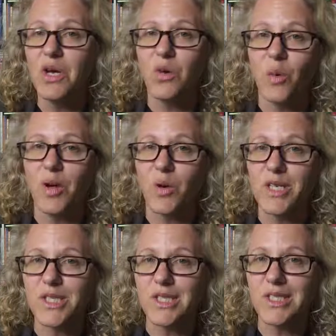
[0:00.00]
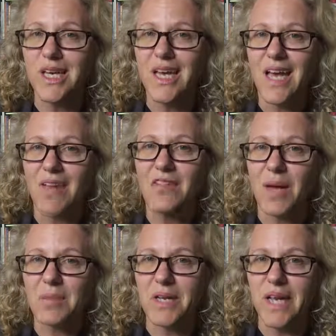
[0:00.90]
What questions have
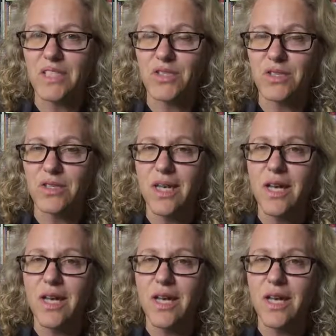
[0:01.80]
not been answered?